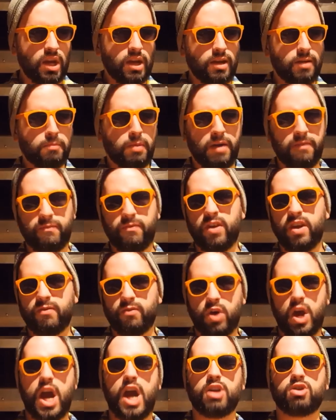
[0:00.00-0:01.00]
And my
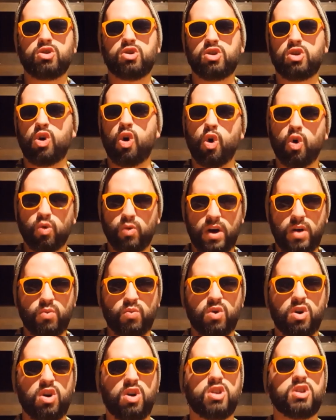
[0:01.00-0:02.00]
favorite actor in the whole wide
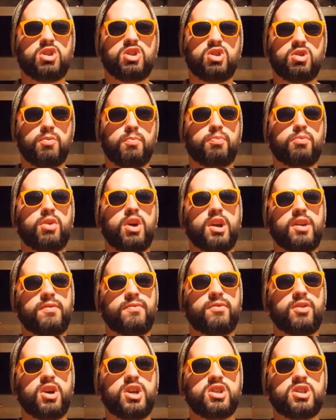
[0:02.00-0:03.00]
world is Brad
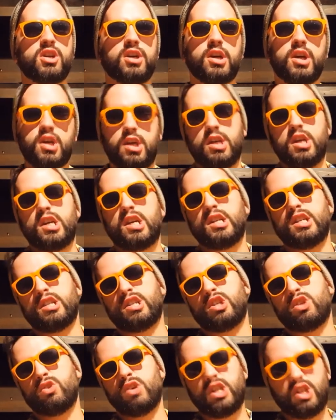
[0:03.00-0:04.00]
Fraser. He does
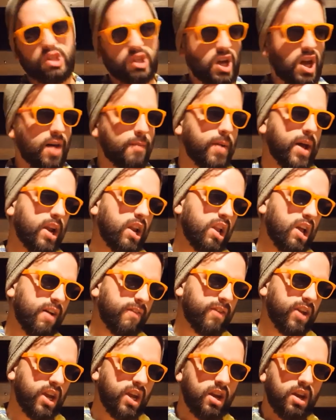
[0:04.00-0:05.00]
a great job, I
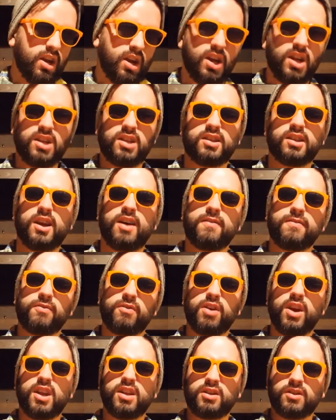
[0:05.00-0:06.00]
love it. And has got
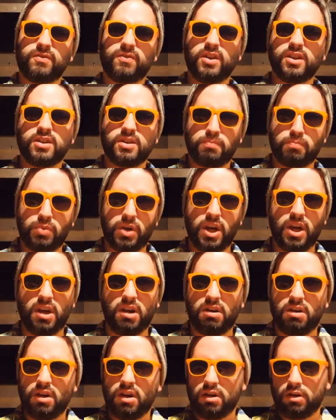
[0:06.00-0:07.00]
friends, friends of
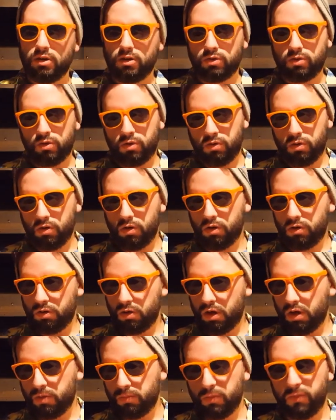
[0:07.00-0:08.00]
bear. There's all, all,
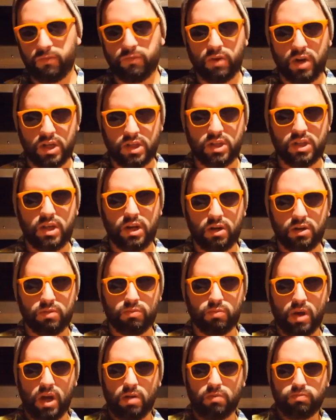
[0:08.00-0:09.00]
all friends in there as
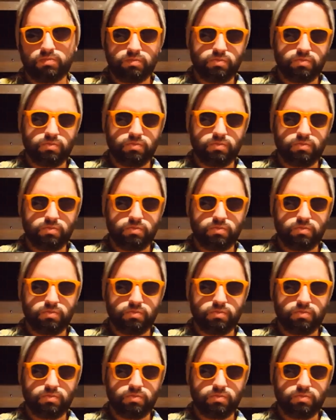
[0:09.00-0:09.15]
well.